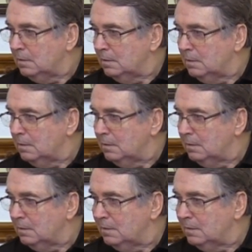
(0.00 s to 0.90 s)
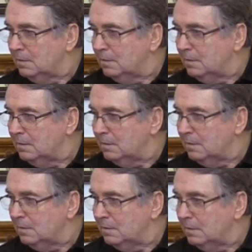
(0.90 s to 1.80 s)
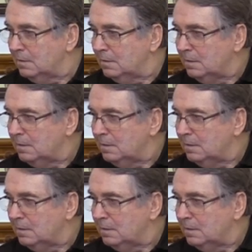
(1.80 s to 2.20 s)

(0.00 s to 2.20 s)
(not speaking)